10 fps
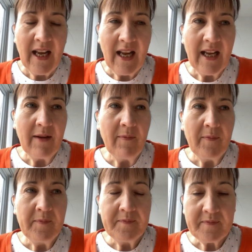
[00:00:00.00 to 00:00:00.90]
And
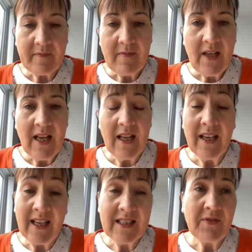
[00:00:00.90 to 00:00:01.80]
I
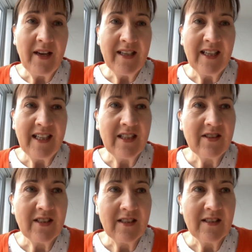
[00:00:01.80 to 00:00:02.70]
guess finally
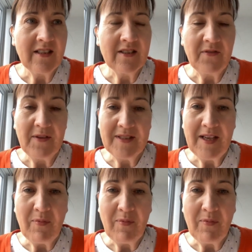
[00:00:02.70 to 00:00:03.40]
there's a 5th step,